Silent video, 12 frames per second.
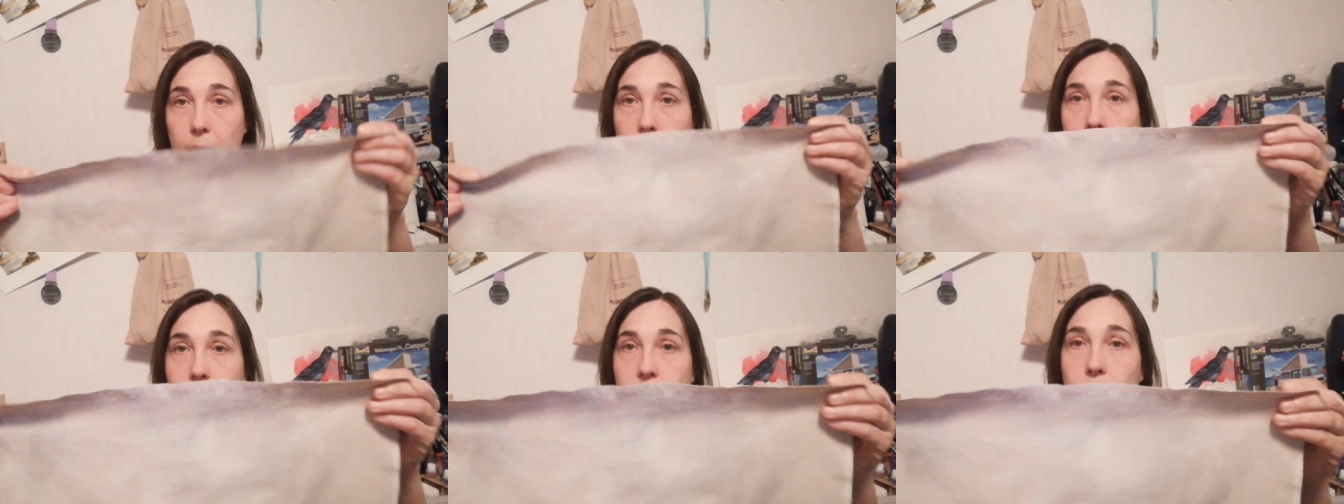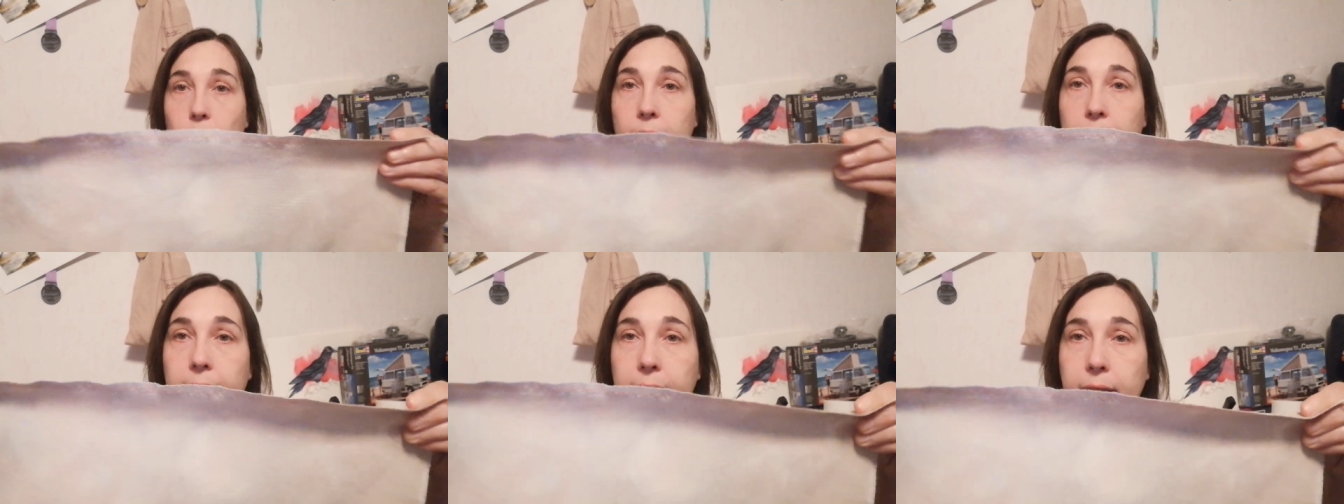and sew
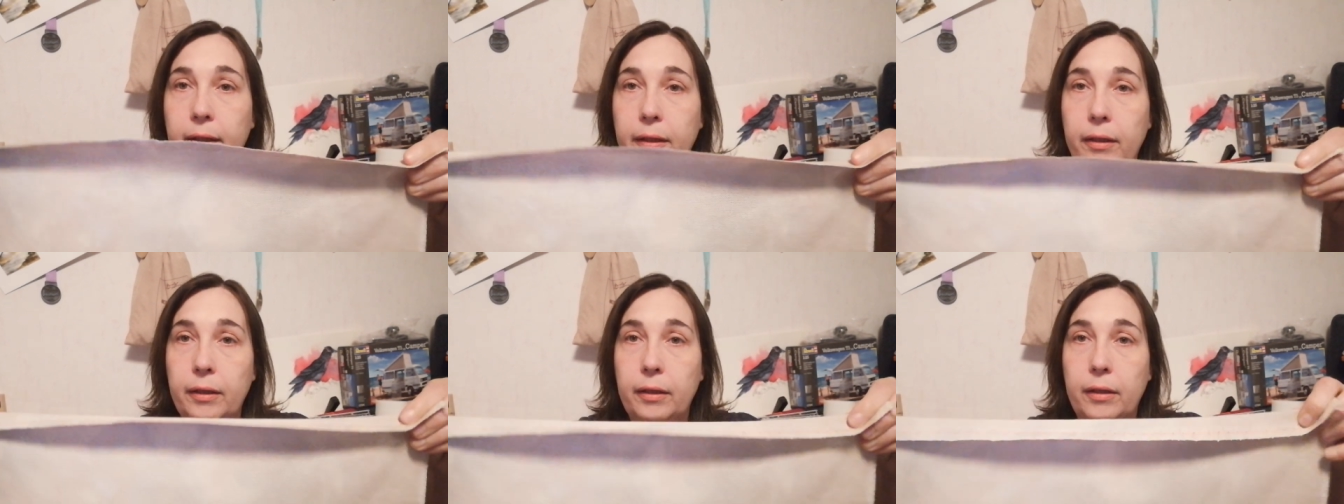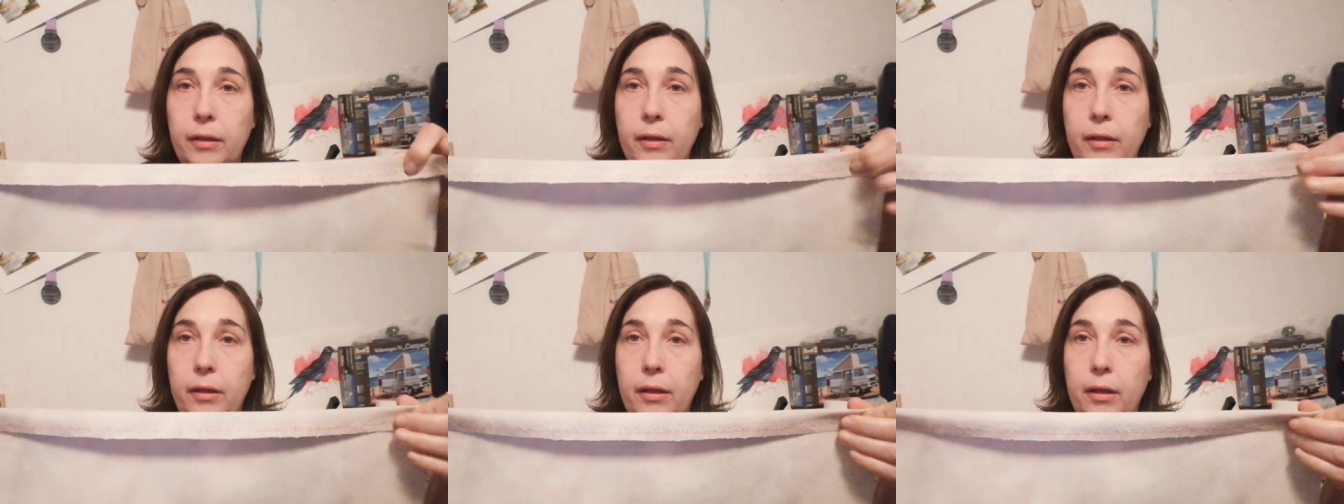like
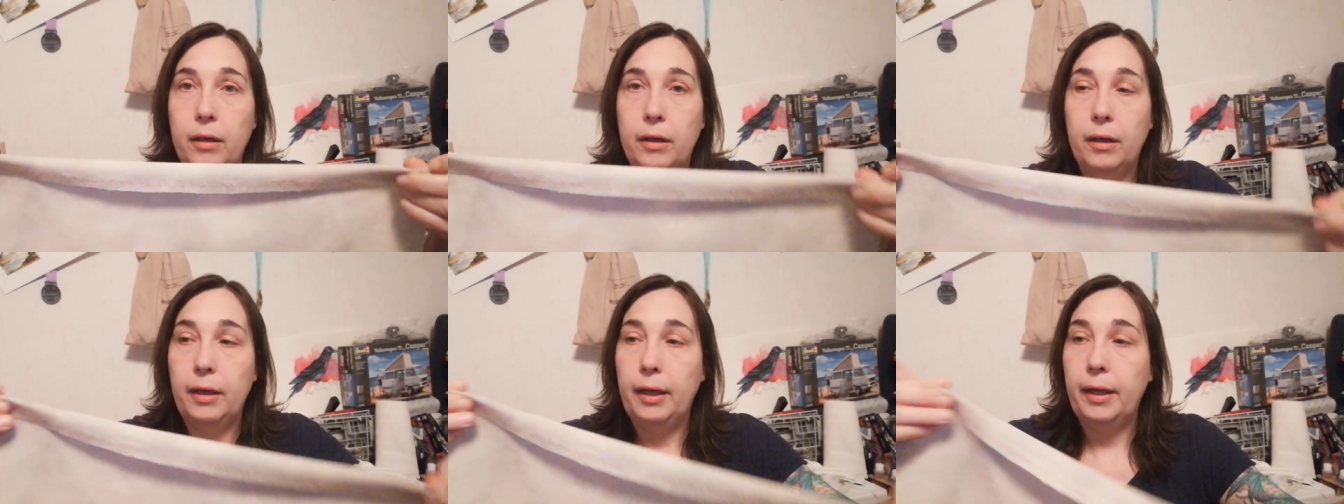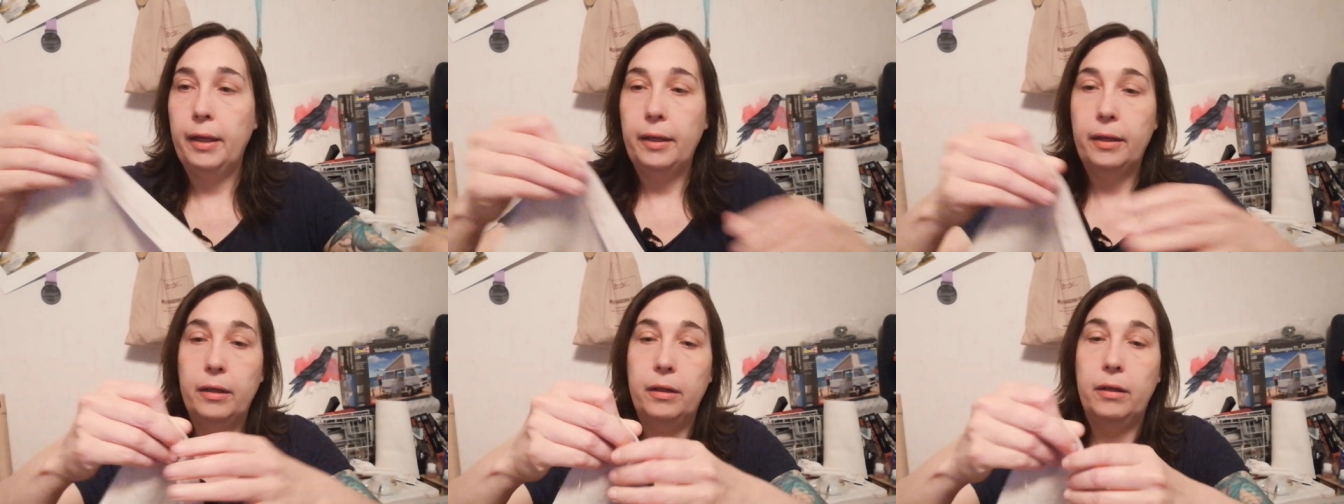
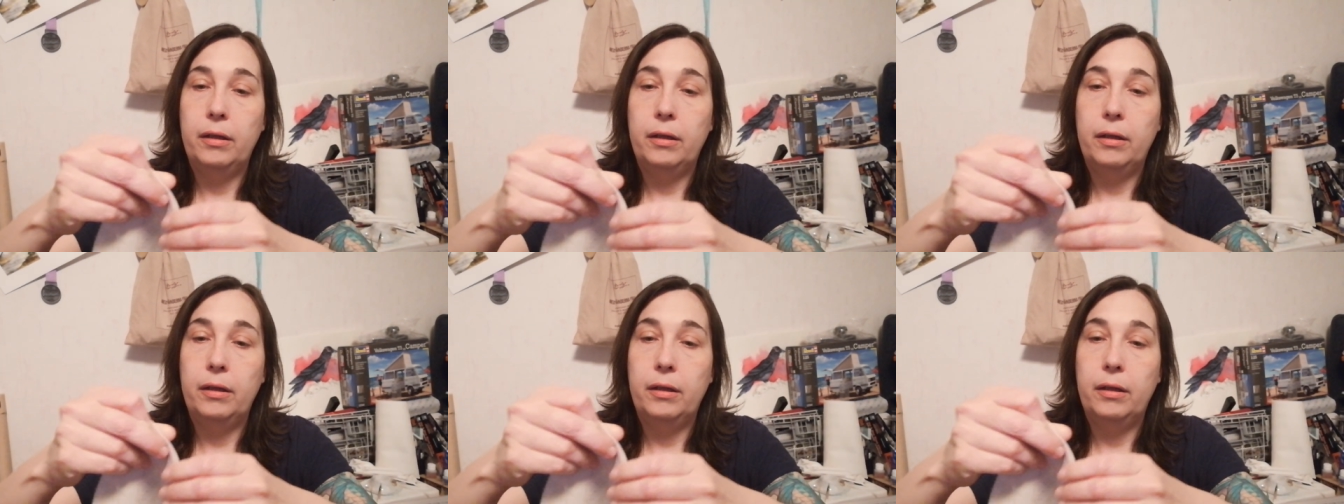a